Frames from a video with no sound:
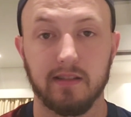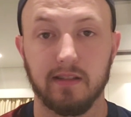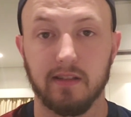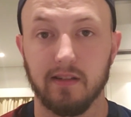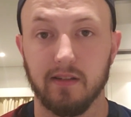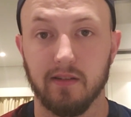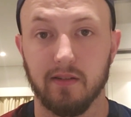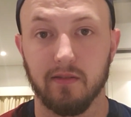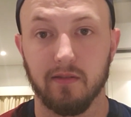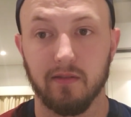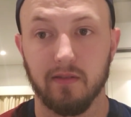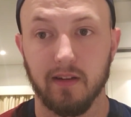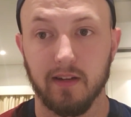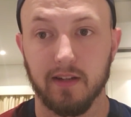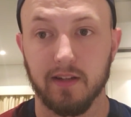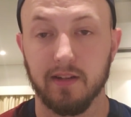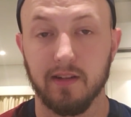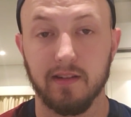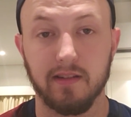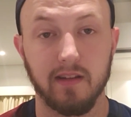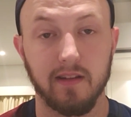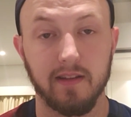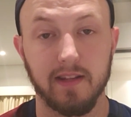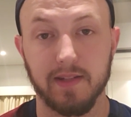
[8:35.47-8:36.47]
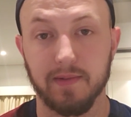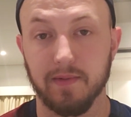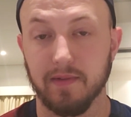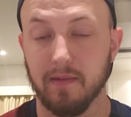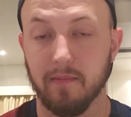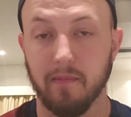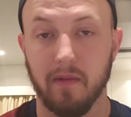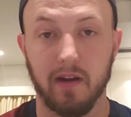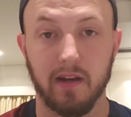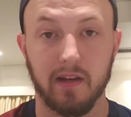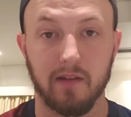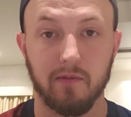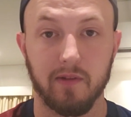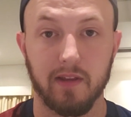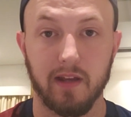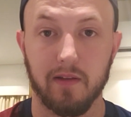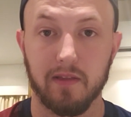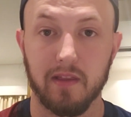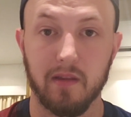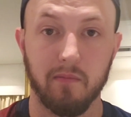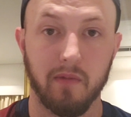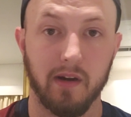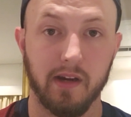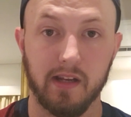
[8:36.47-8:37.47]
I couldn't have done this
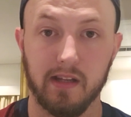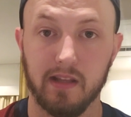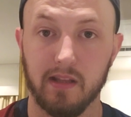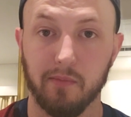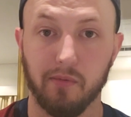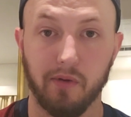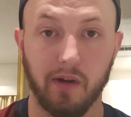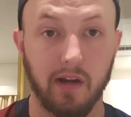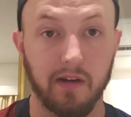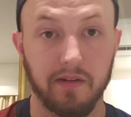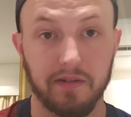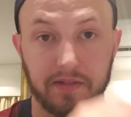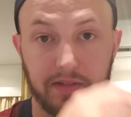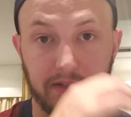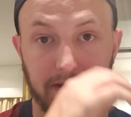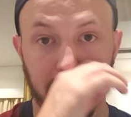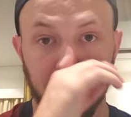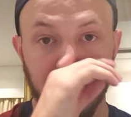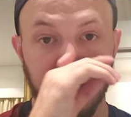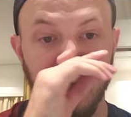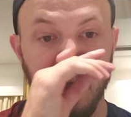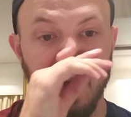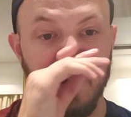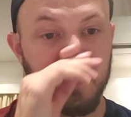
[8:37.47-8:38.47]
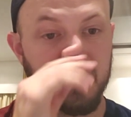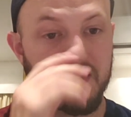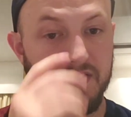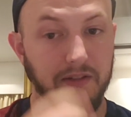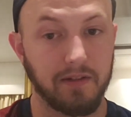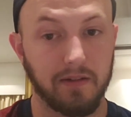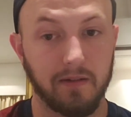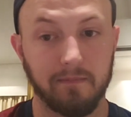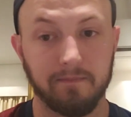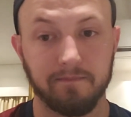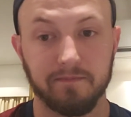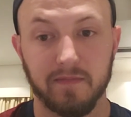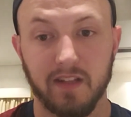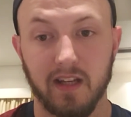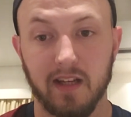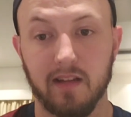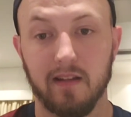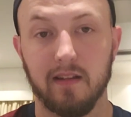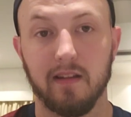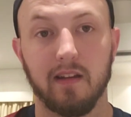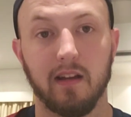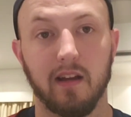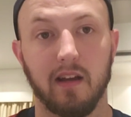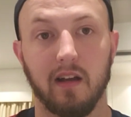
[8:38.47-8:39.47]
without the money and the prayers. So,
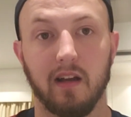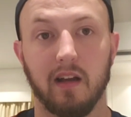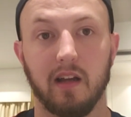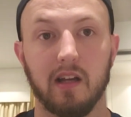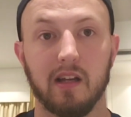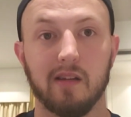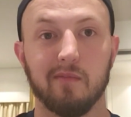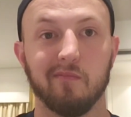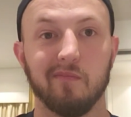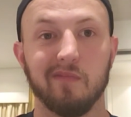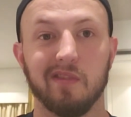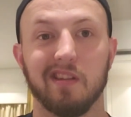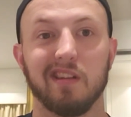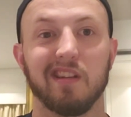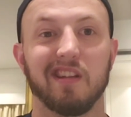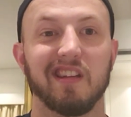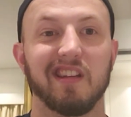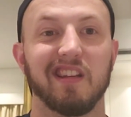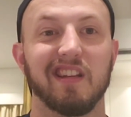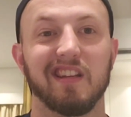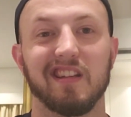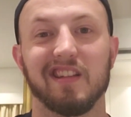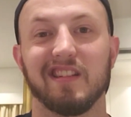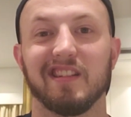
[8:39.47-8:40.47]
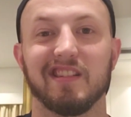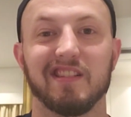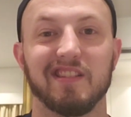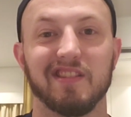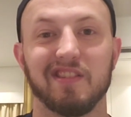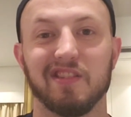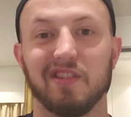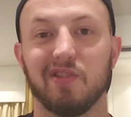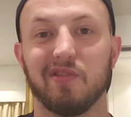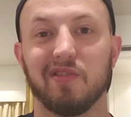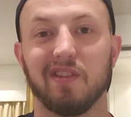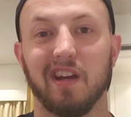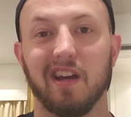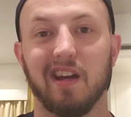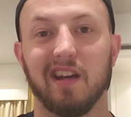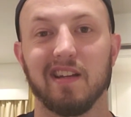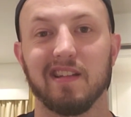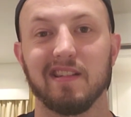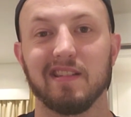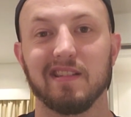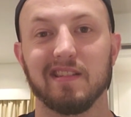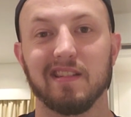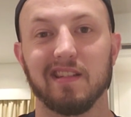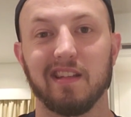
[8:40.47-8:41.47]
yeah. See you
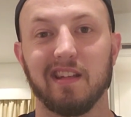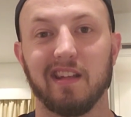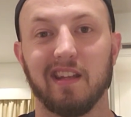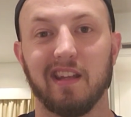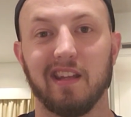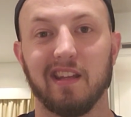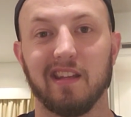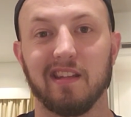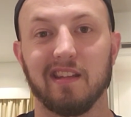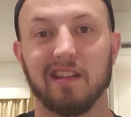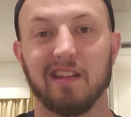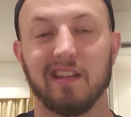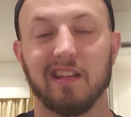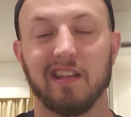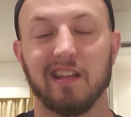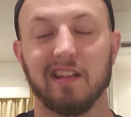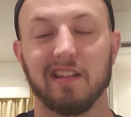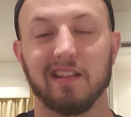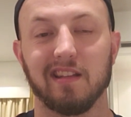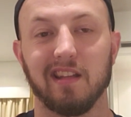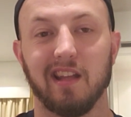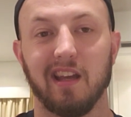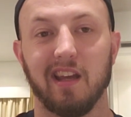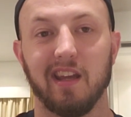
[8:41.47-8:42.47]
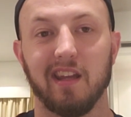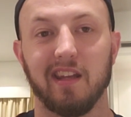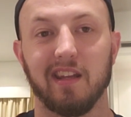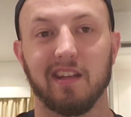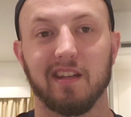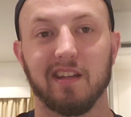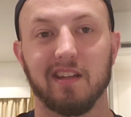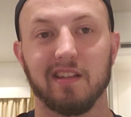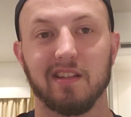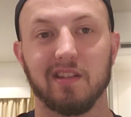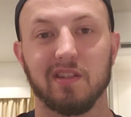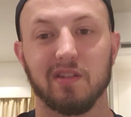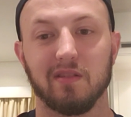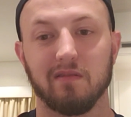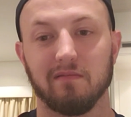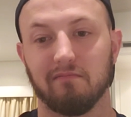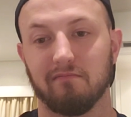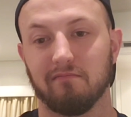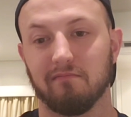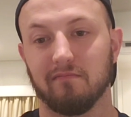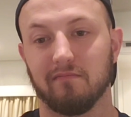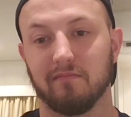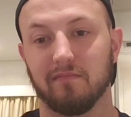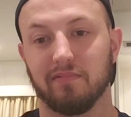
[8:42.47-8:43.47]
guys in like
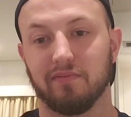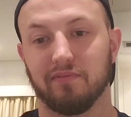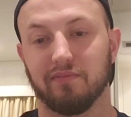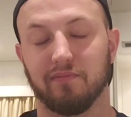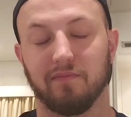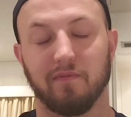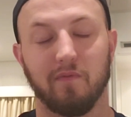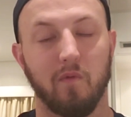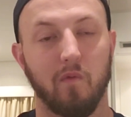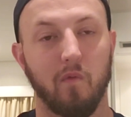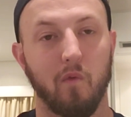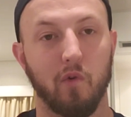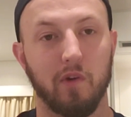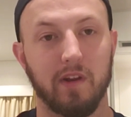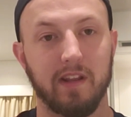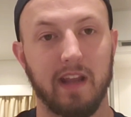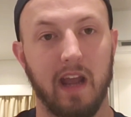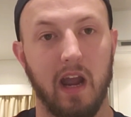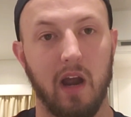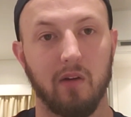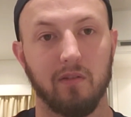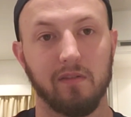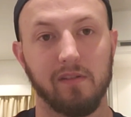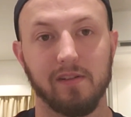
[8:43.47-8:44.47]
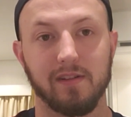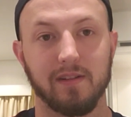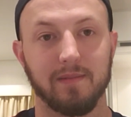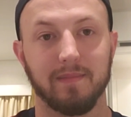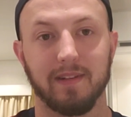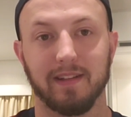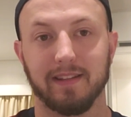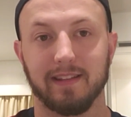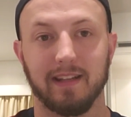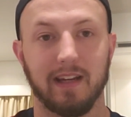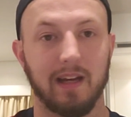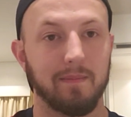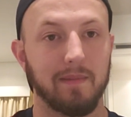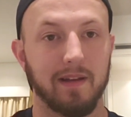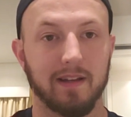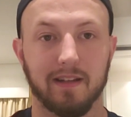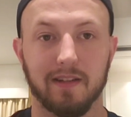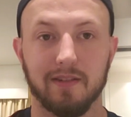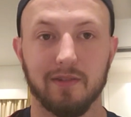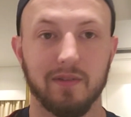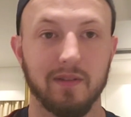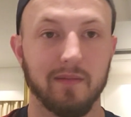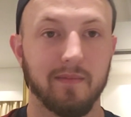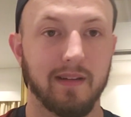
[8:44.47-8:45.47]
40 hours or something like that. I'm not
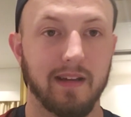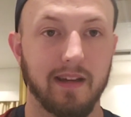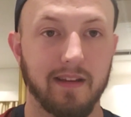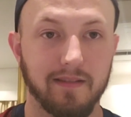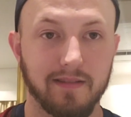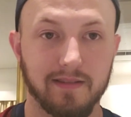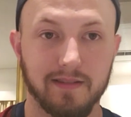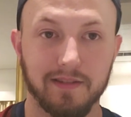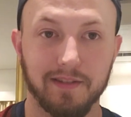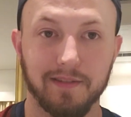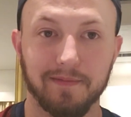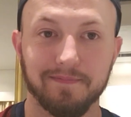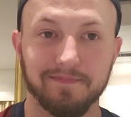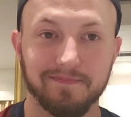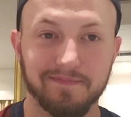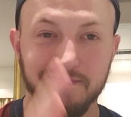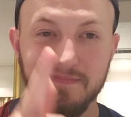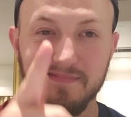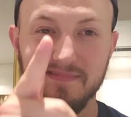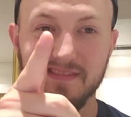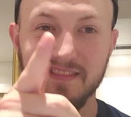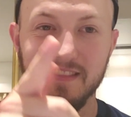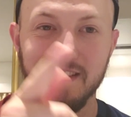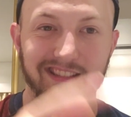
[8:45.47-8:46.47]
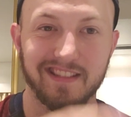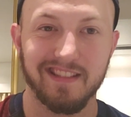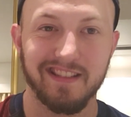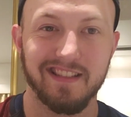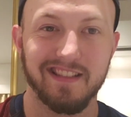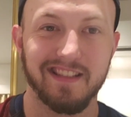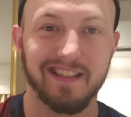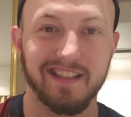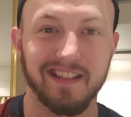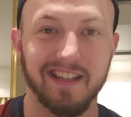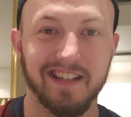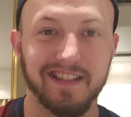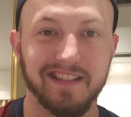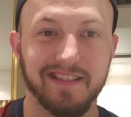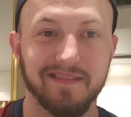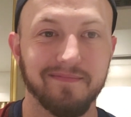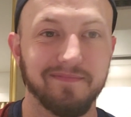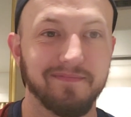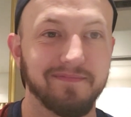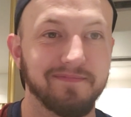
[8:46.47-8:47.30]
going to do the math. So, see you guys.